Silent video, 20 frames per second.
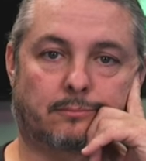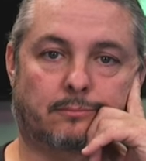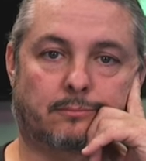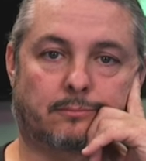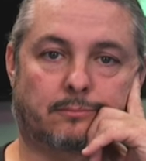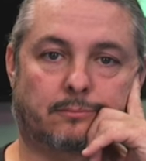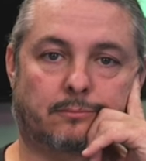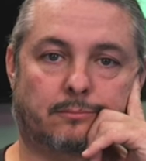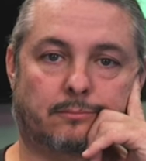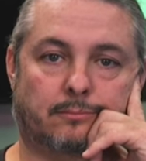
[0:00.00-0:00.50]

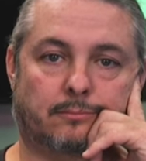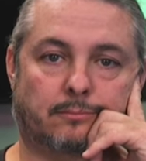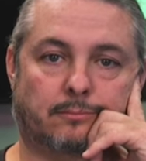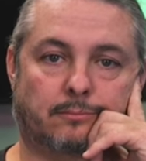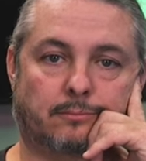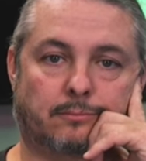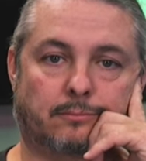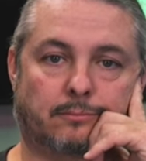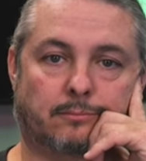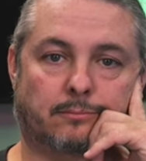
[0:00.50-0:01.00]

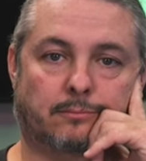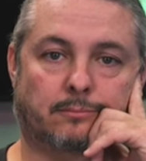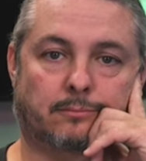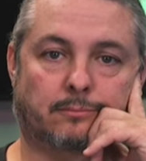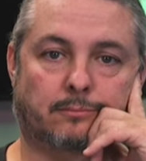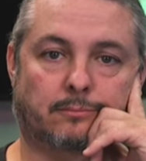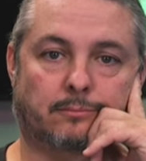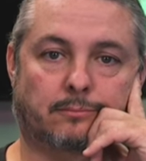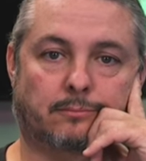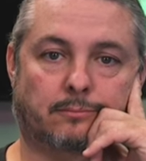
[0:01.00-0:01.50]

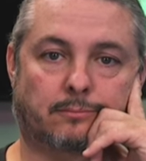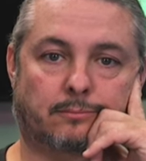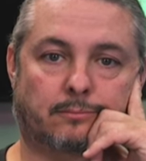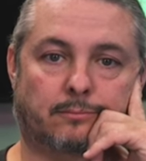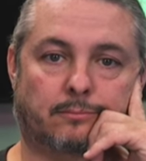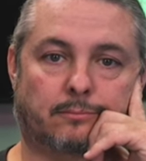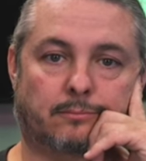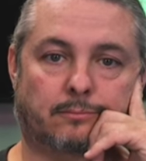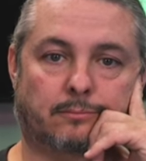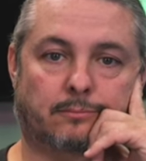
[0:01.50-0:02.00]

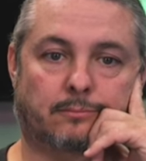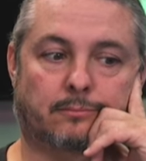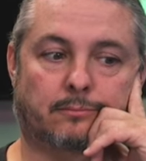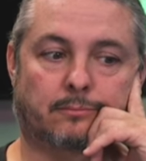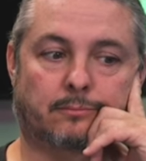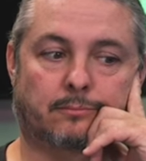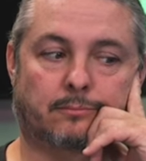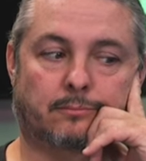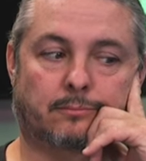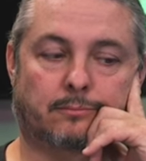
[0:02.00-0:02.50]

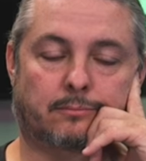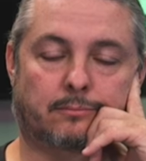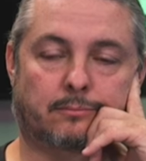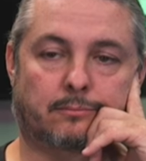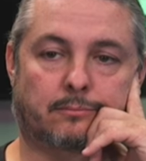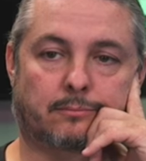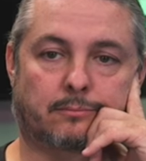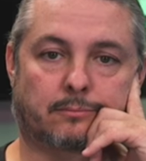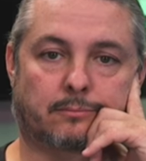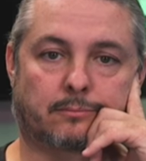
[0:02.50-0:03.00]

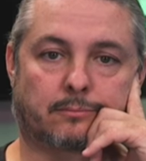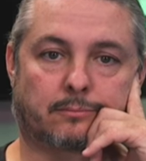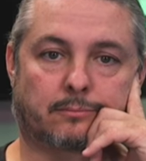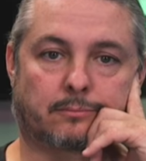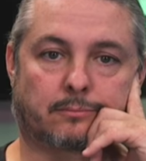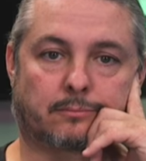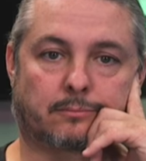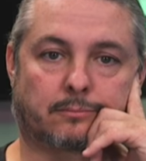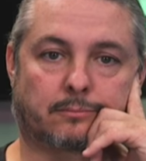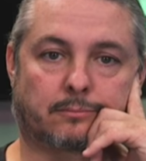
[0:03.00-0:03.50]

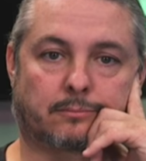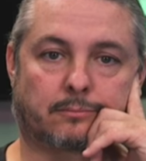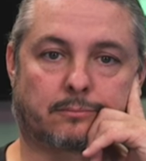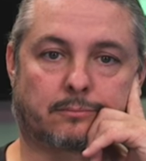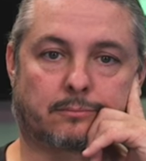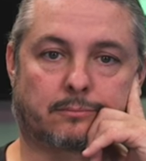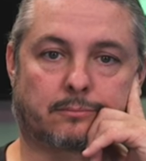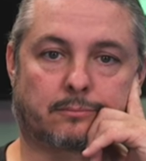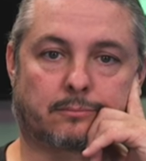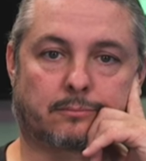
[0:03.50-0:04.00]

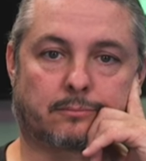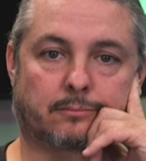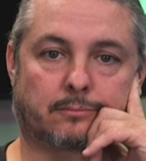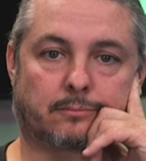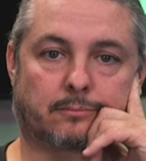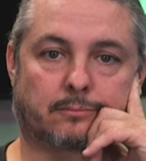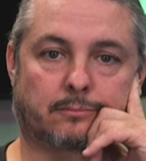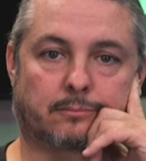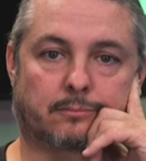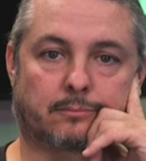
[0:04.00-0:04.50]

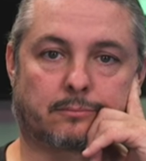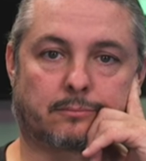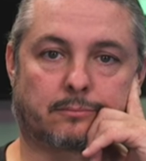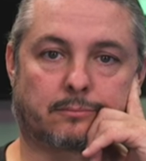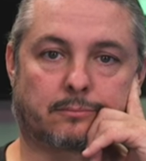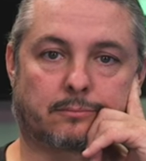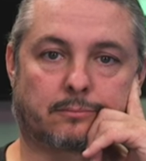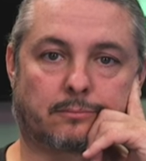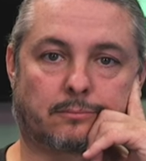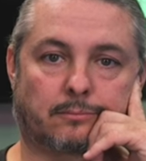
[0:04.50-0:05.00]

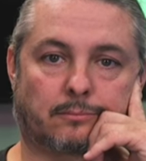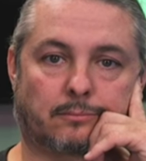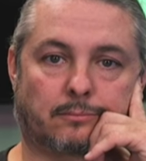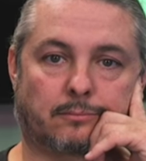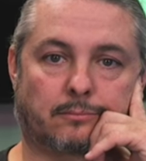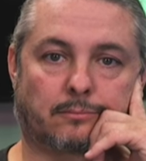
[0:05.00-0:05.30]
No words are spoken by the person on screen.